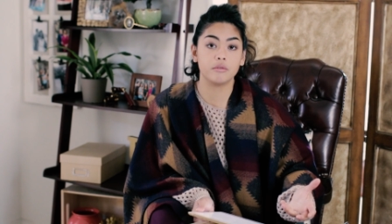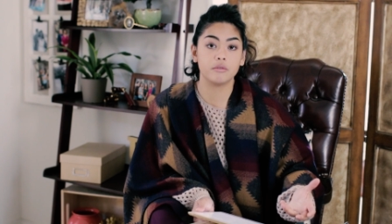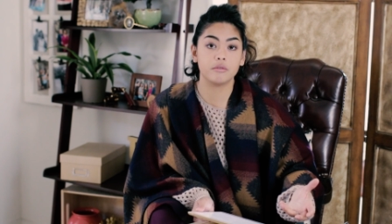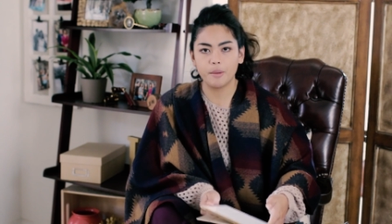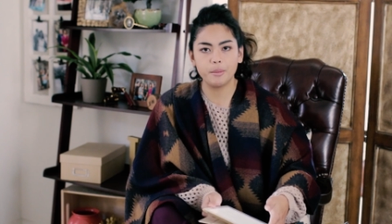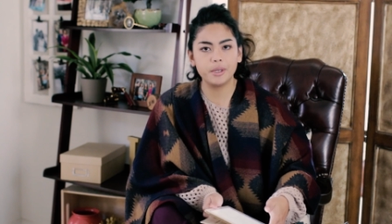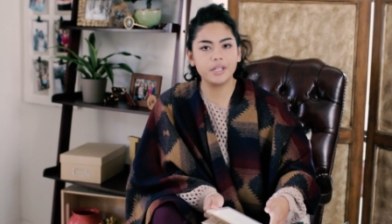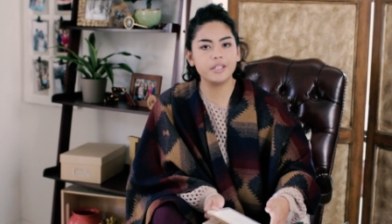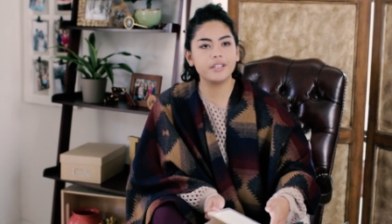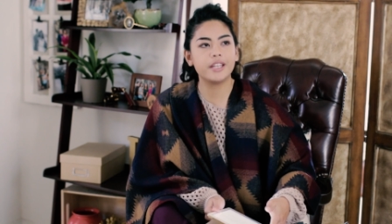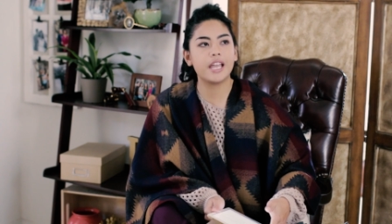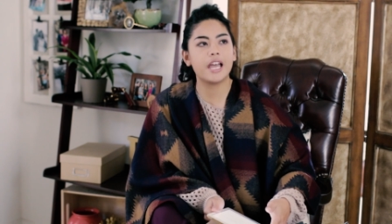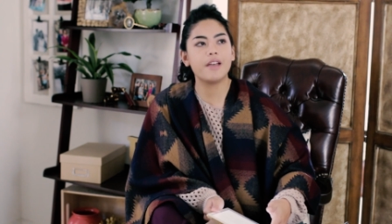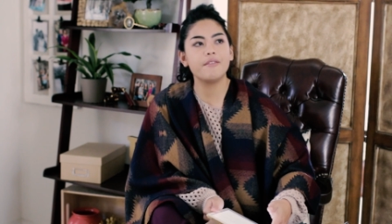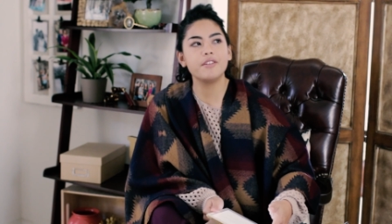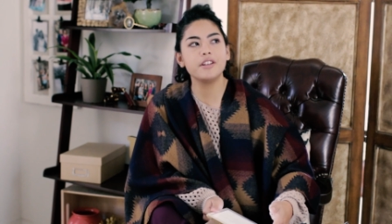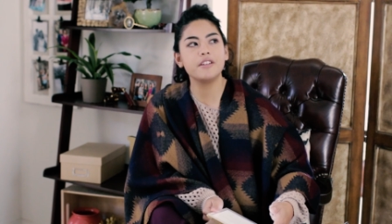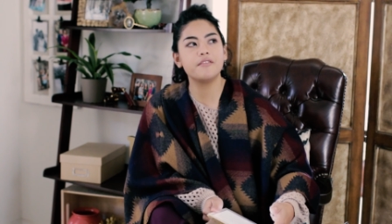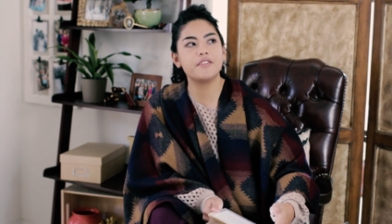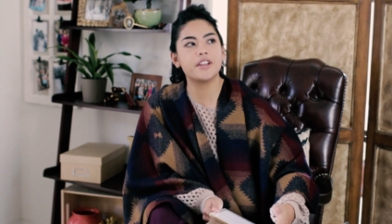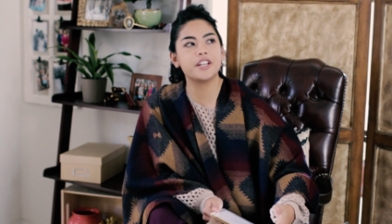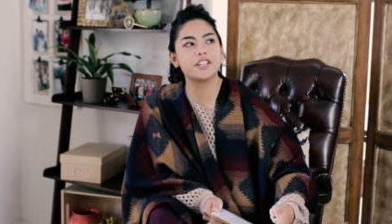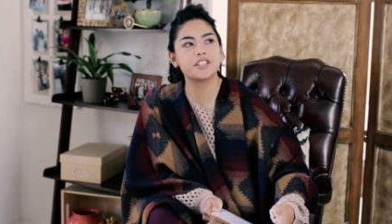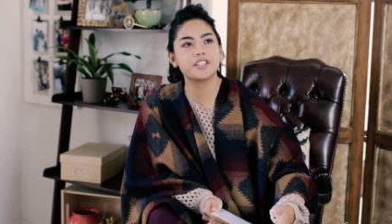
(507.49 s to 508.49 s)
I mean,
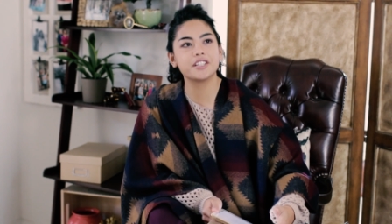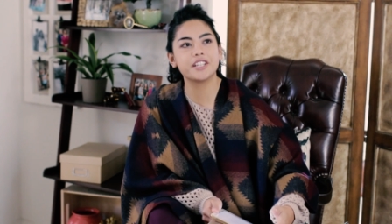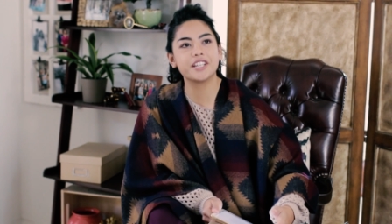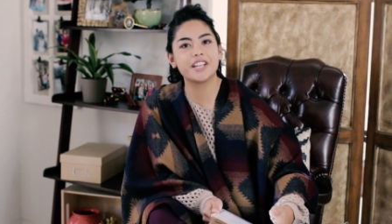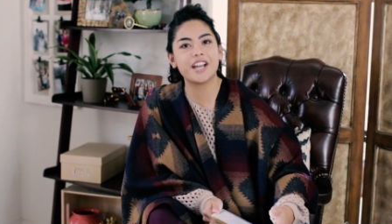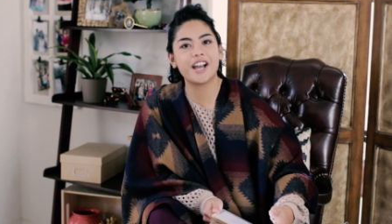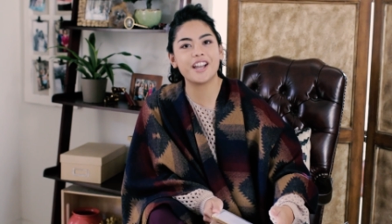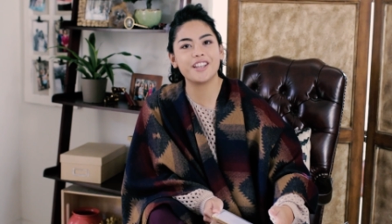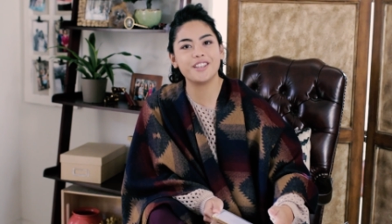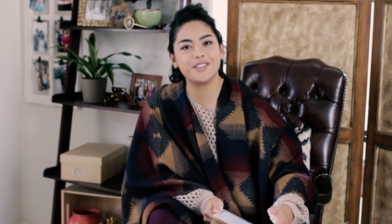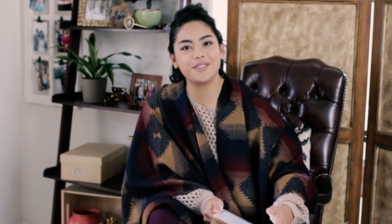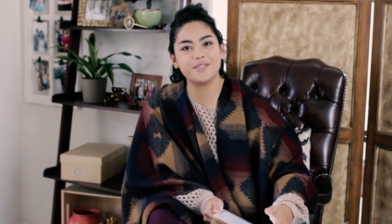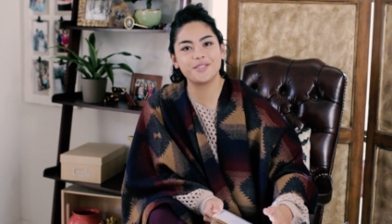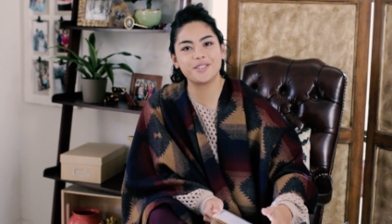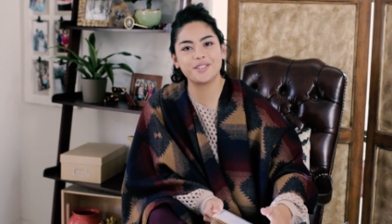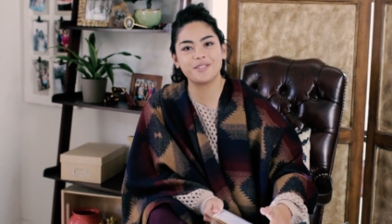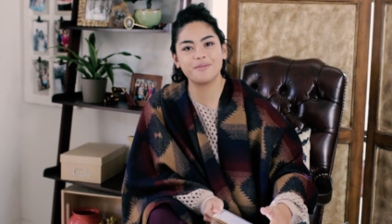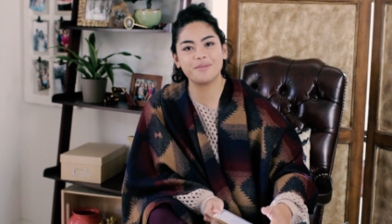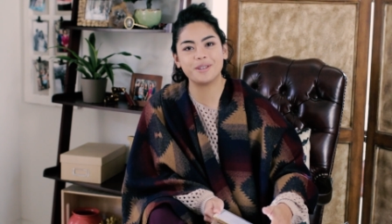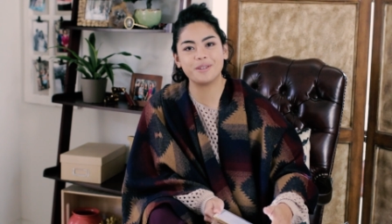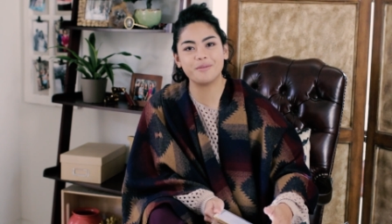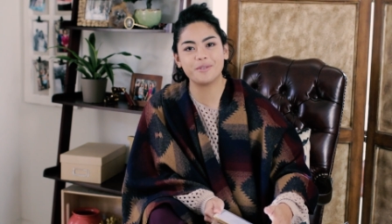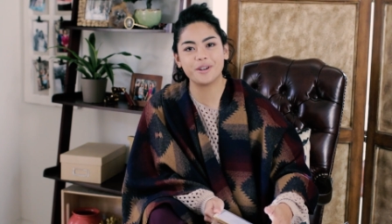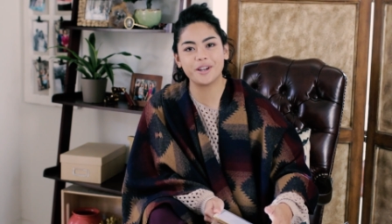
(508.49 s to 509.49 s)
Kevin eventually got used
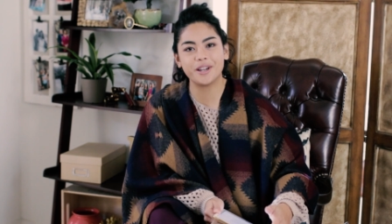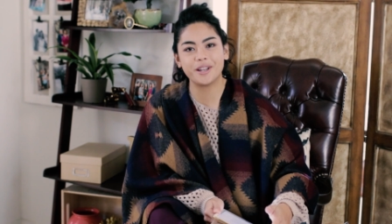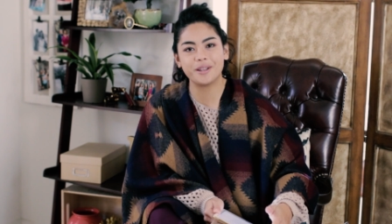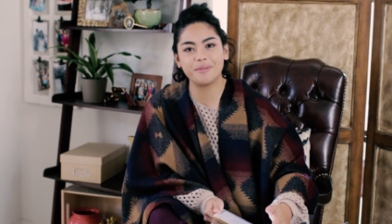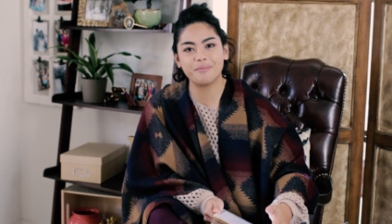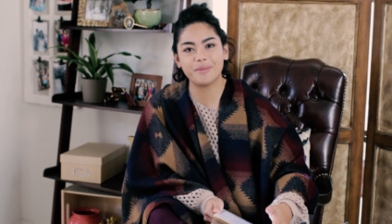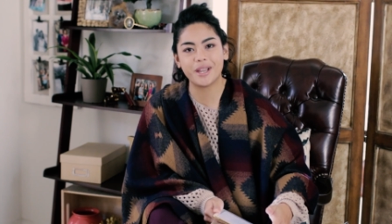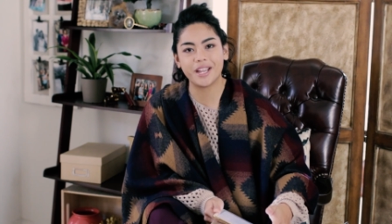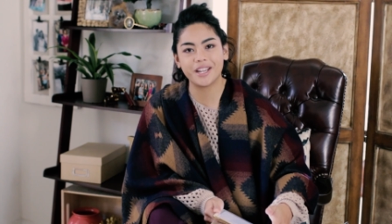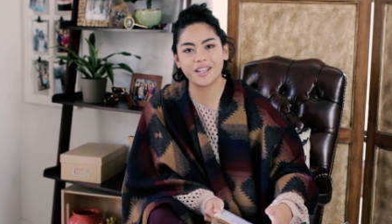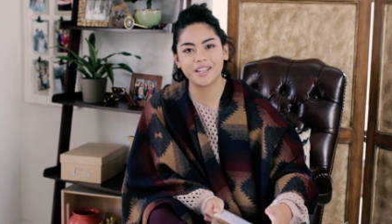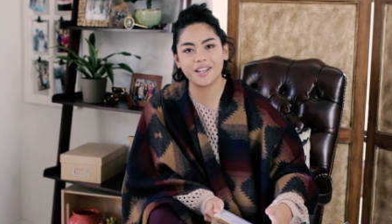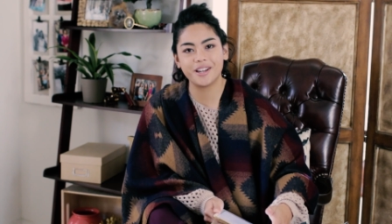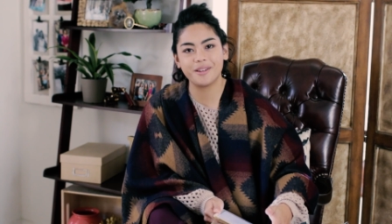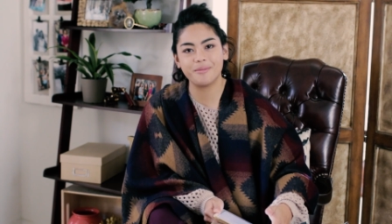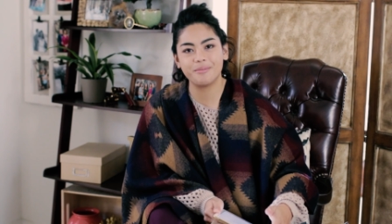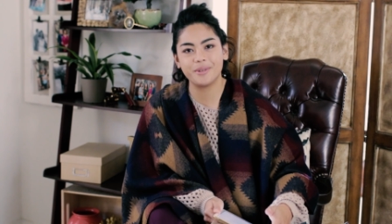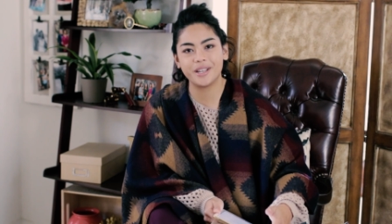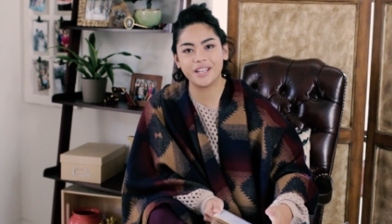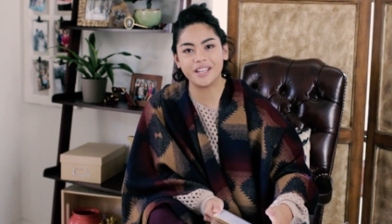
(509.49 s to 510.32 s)
to me wearing makeup